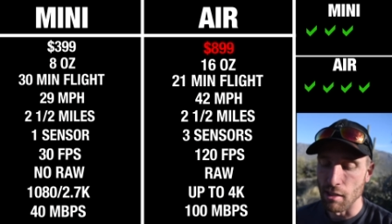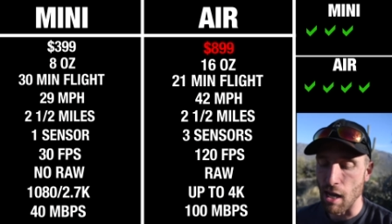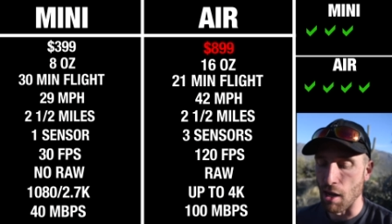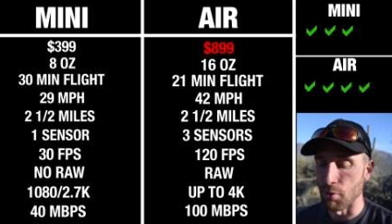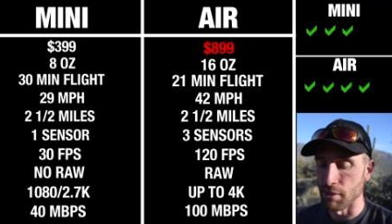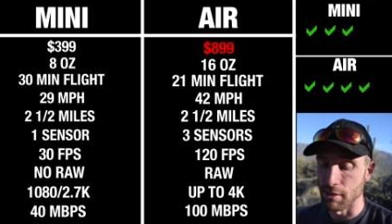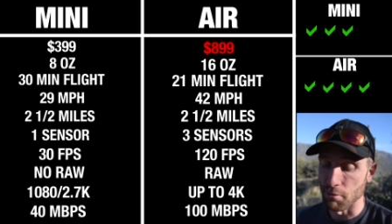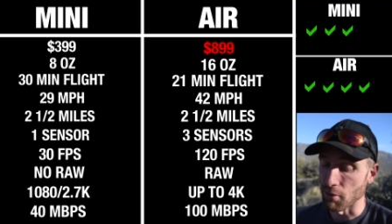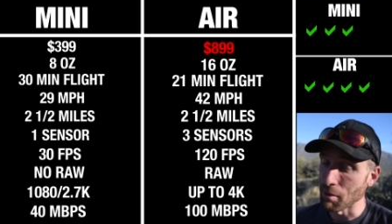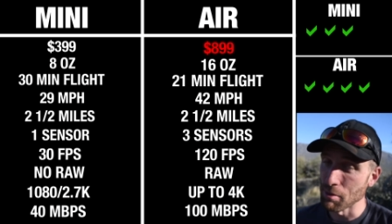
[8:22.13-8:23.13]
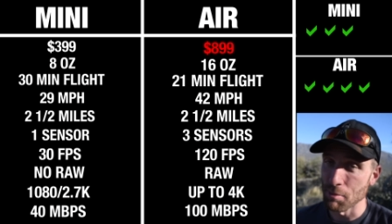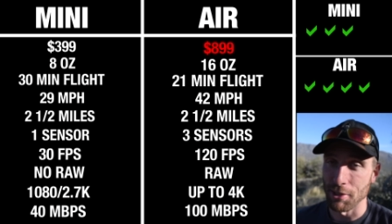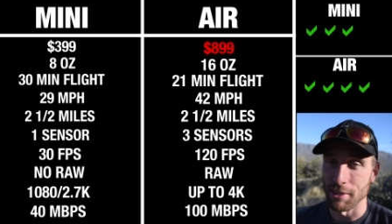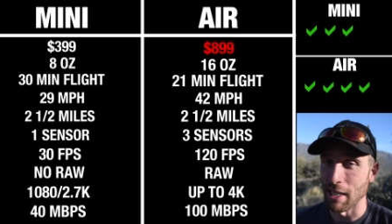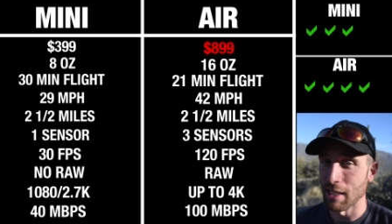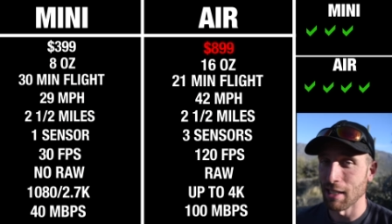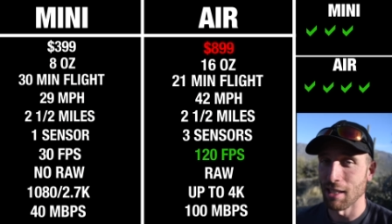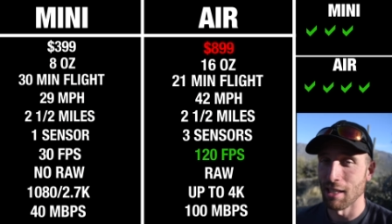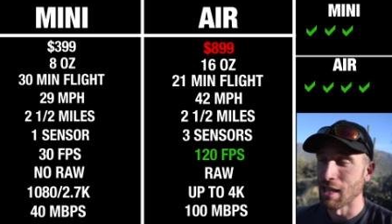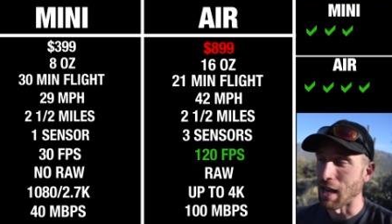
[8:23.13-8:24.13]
was the frames per second.